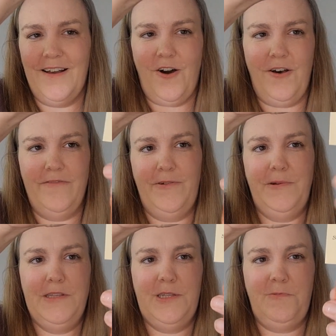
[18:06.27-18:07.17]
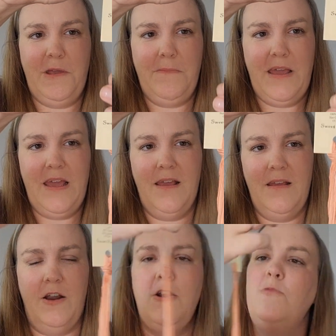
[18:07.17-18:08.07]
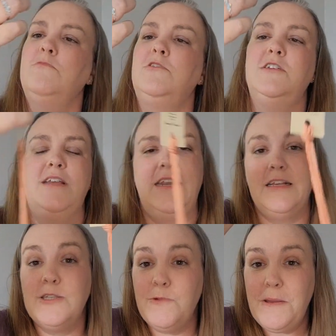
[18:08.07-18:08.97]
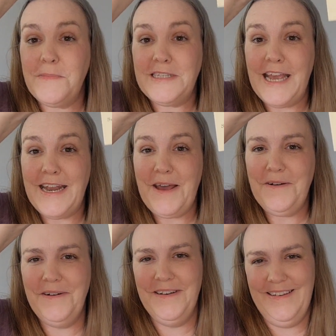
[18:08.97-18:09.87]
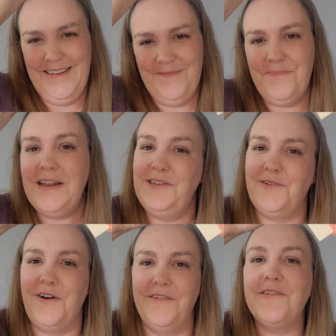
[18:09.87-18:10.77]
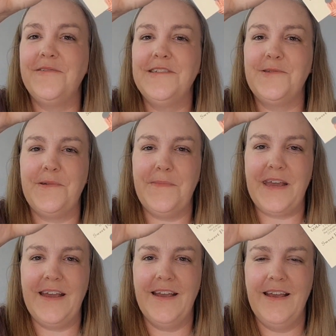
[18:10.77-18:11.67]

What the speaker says: I call everyone Sweet Pea. Or no, just kidding. Sweet Potato. Why'd you call everyone Sweet Pea?